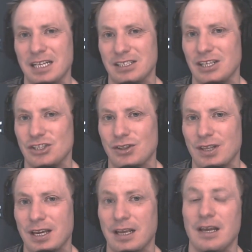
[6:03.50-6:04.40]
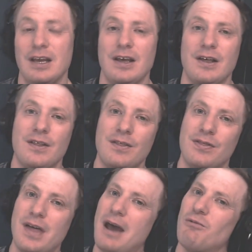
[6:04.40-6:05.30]
were to get such a thing,
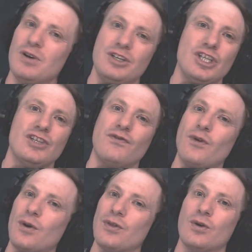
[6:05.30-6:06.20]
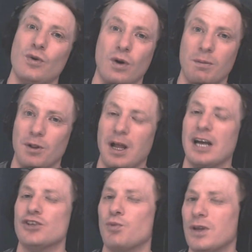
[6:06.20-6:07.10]
that would just further
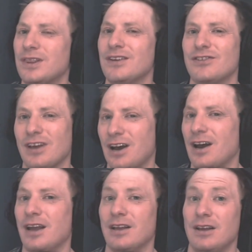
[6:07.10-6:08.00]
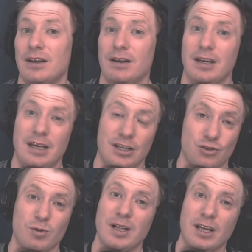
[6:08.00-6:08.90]
normalize what this guy
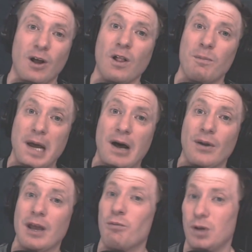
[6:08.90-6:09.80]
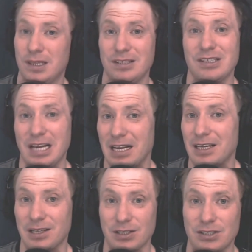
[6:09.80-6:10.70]
is really all about. And what
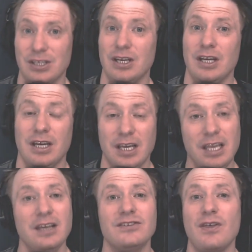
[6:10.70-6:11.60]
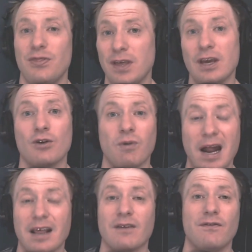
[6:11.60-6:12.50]
this guy is, he is a
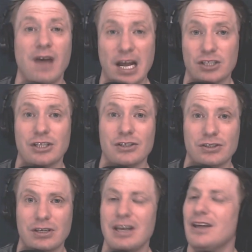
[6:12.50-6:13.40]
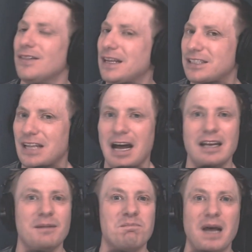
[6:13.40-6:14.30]
theocratic fascist.
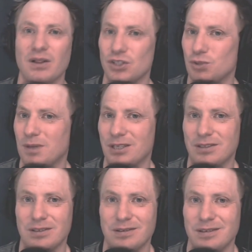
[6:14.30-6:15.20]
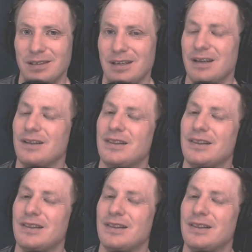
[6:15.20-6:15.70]
That's not an embellishment.